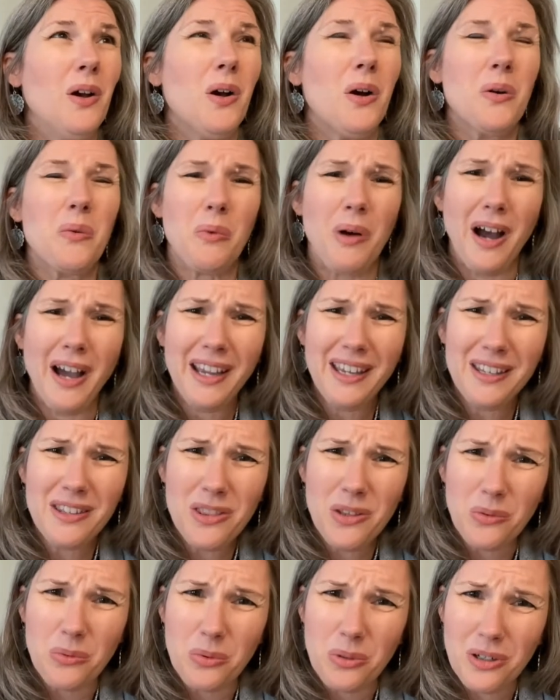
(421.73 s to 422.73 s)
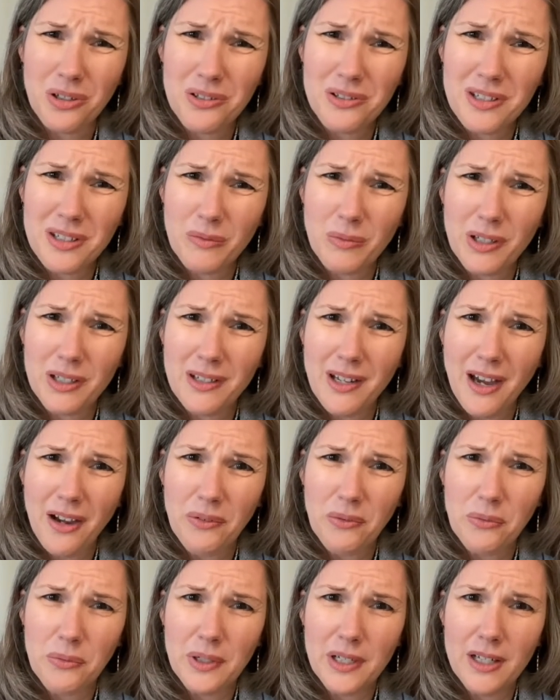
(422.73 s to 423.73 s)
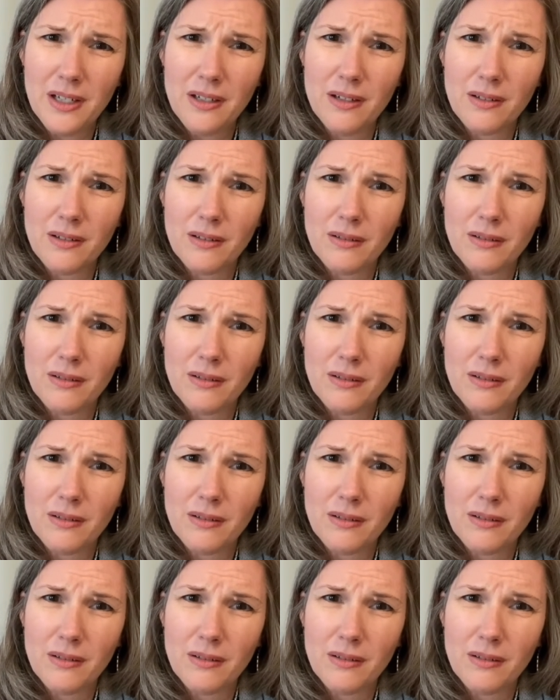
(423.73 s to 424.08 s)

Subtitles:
why in the world did we not read